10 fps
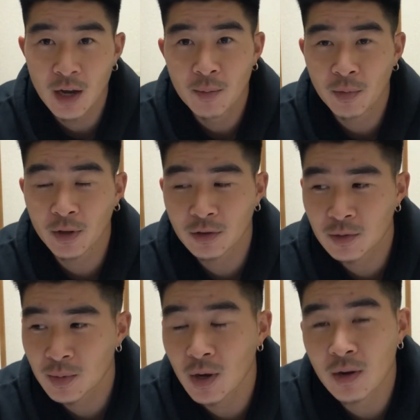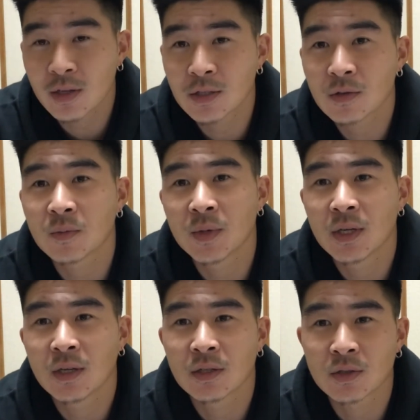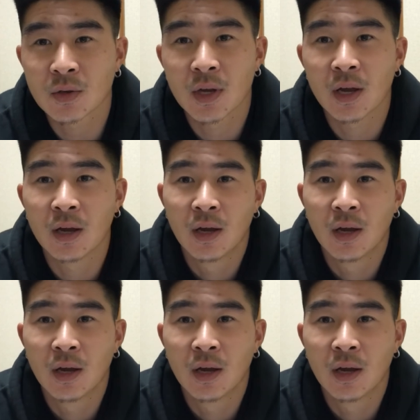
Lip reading: But to be honest, for me, it's okay.